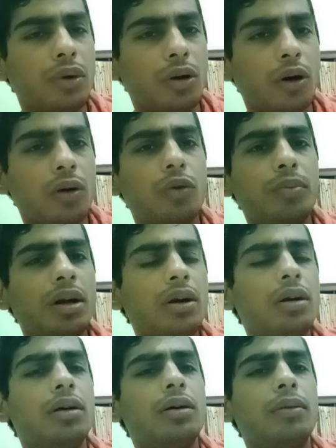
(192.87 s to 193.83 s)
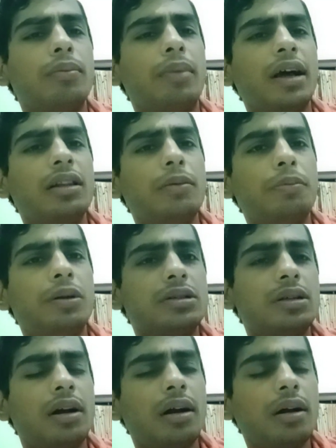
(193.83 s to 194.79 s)
document by the
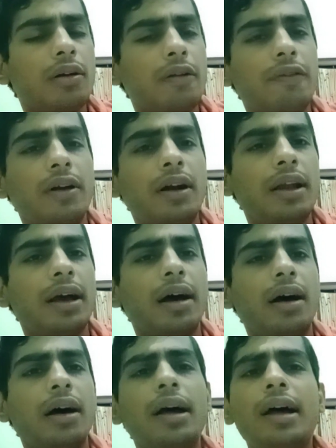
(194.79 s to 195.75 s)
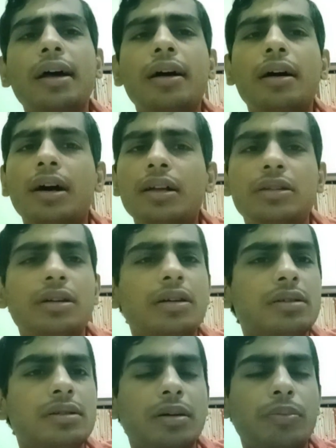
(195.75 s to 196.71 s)
President of India, a
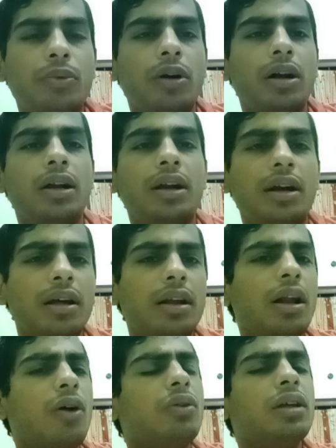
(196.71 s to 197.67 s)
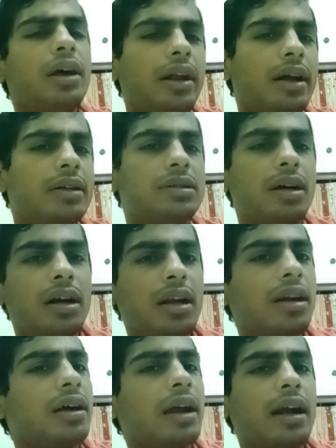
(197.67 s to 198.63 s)
judge is appointed. Now, there are
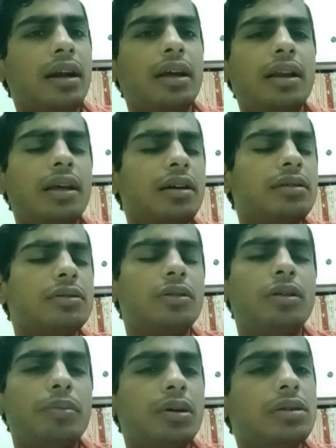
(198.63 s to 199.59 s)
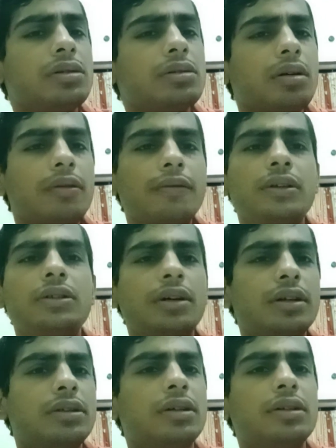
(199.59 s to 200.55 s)
certain criteria on the basis of which
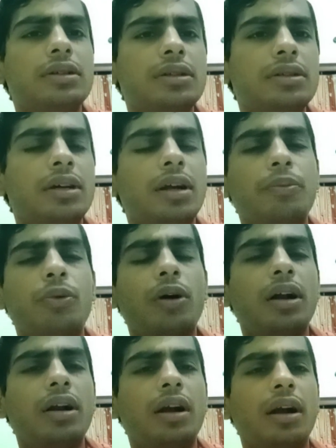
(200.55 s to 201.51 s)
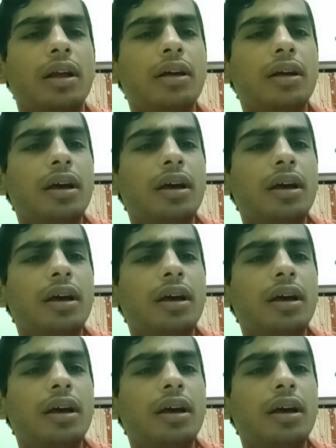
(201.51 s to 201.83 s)
a judge is appointed.